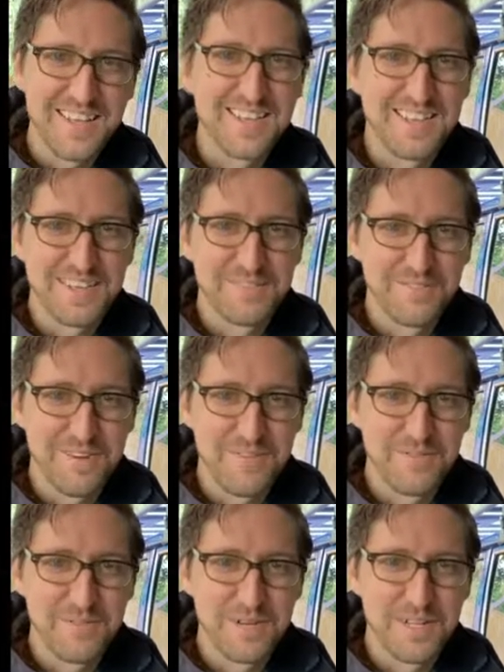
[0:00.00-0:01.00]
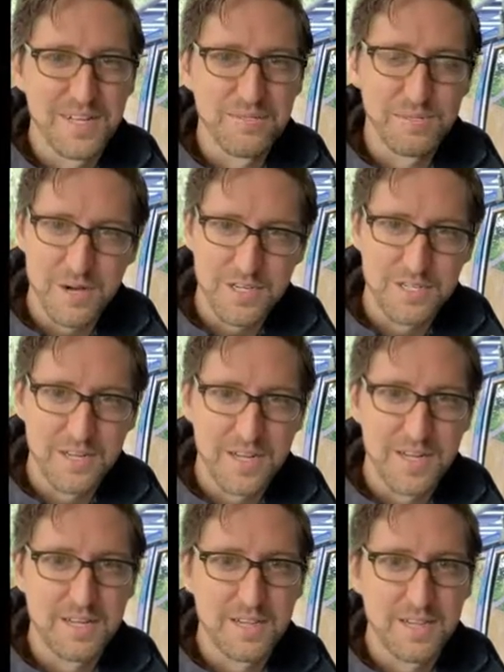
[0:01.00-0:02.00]
Thanks for everyone that's
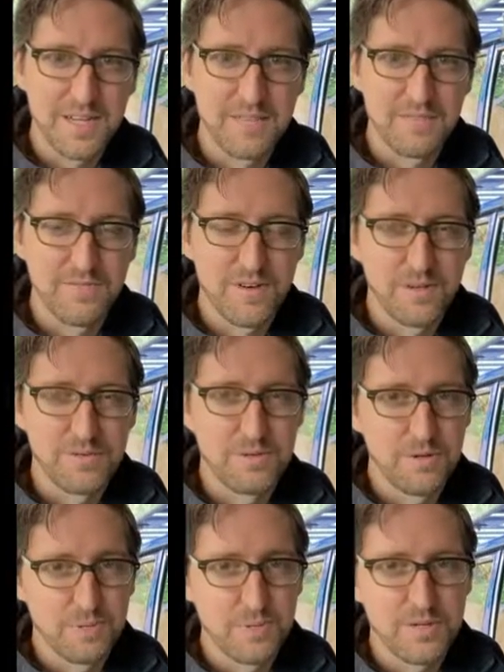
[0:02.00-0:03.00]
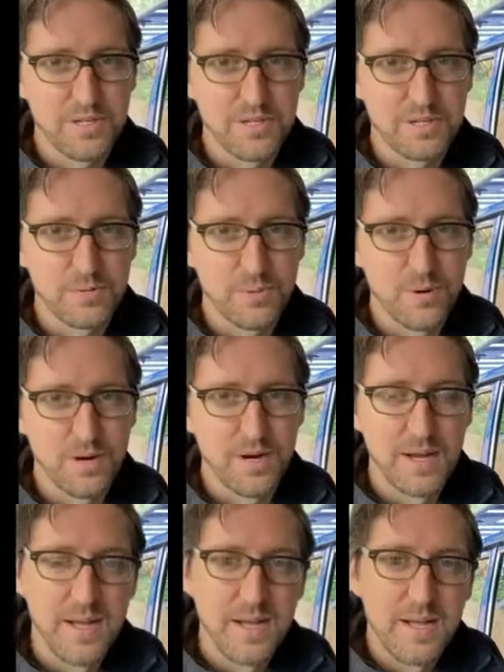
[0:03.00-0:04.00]
watching and all the likes and follows. We really appreciate the
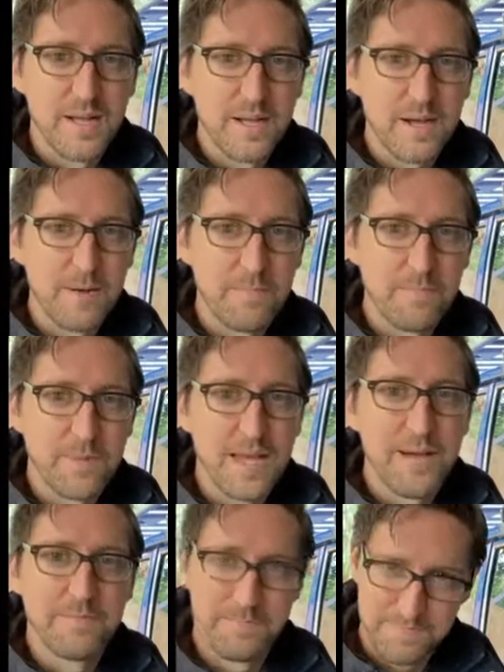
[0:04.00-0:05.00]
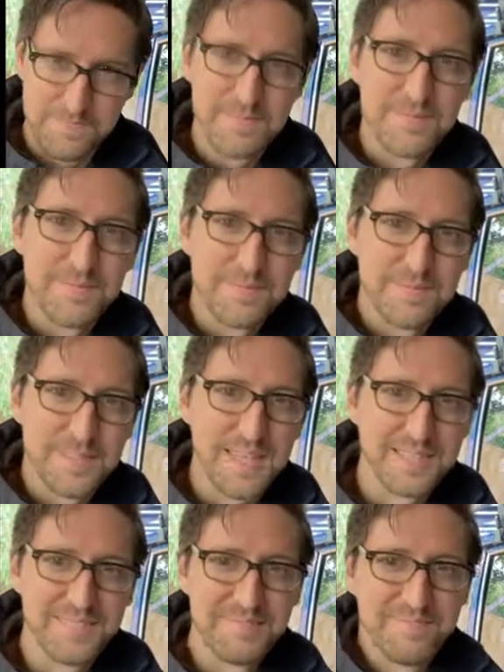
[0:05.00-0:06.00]
support. Yeah, thanks.